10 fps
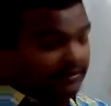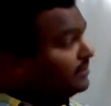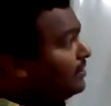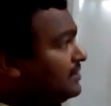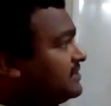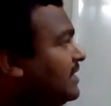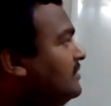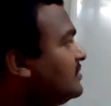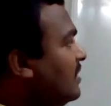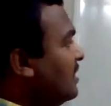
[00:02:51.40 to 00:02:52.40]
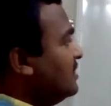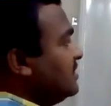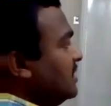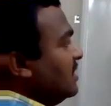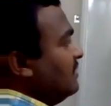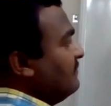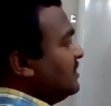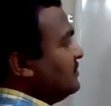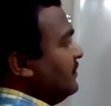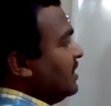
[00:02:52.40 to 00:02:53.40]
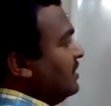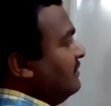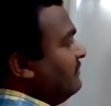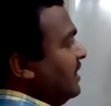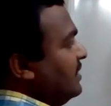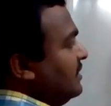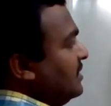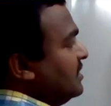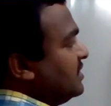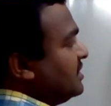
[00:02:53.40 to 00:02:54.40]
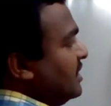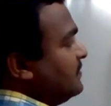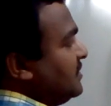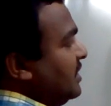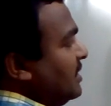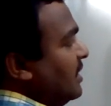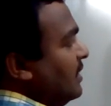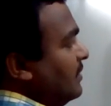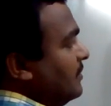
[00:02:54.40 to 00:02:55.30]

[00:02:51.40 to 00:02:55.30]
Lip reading: non-sinusoidal signal. First we can define step signal.